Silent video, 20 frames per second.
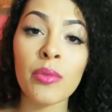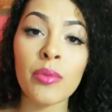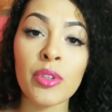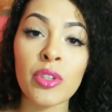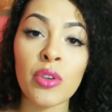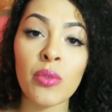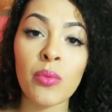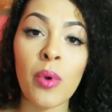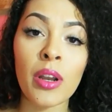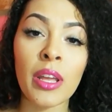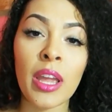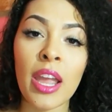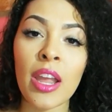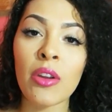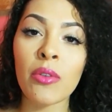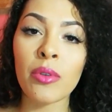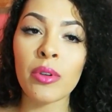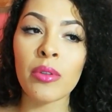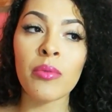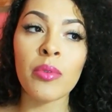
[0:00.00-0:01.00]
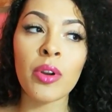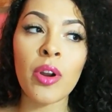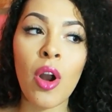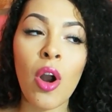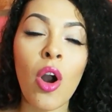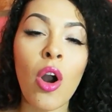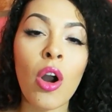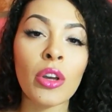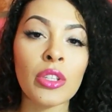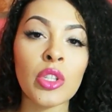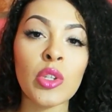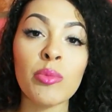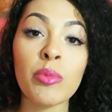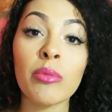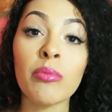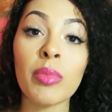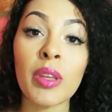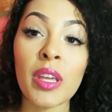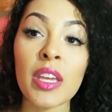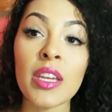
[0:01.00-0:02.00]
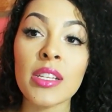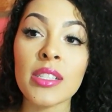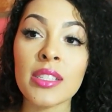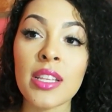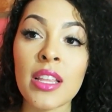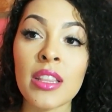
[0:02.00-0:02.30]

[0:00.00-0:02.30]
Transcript: when you want angry. We're all human beings,